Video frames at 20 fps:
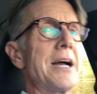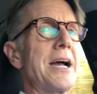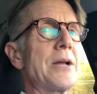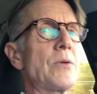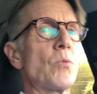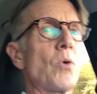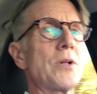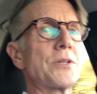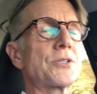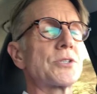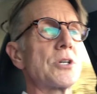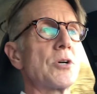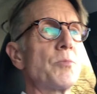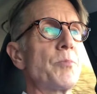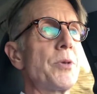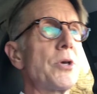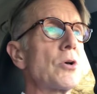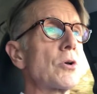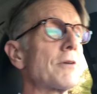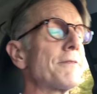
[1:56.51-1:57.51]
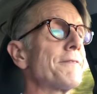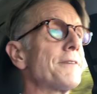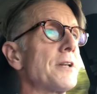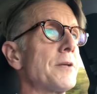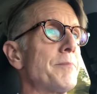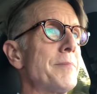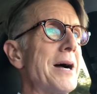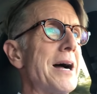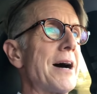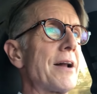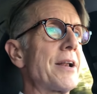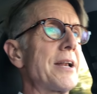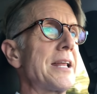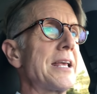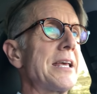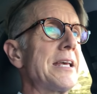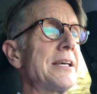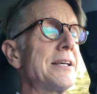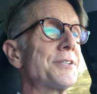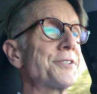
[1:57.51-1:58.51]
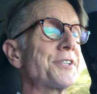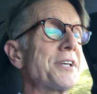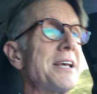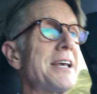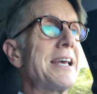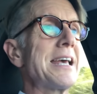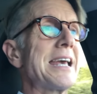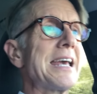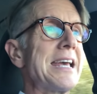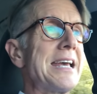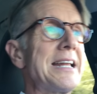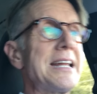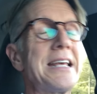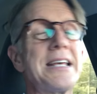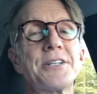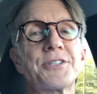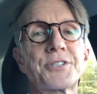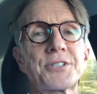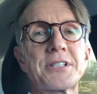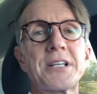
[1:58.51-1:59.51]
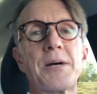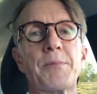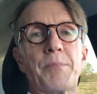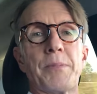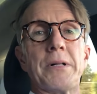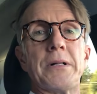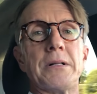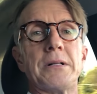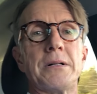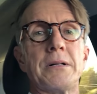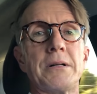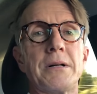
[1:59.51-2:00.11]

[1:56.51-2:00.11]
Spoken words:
And what's so beautiful about it is simple.